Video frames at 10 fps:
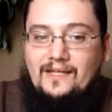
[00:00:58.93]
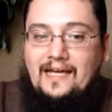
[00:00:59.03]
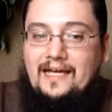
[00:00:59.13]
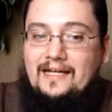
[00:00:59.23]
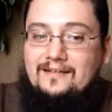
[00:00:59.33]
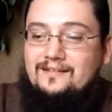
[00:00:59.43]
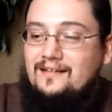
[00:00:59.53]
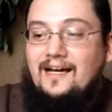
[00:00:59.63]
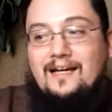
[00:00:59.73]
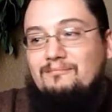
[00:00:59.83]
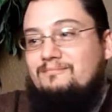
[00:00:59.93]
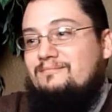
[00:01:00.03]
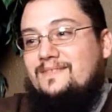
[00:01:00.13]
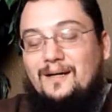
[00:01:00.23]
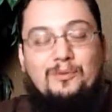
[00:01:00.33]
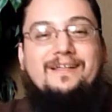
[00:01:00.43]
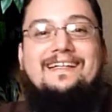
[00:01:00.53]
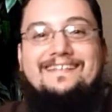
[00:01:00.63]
And I'm doubly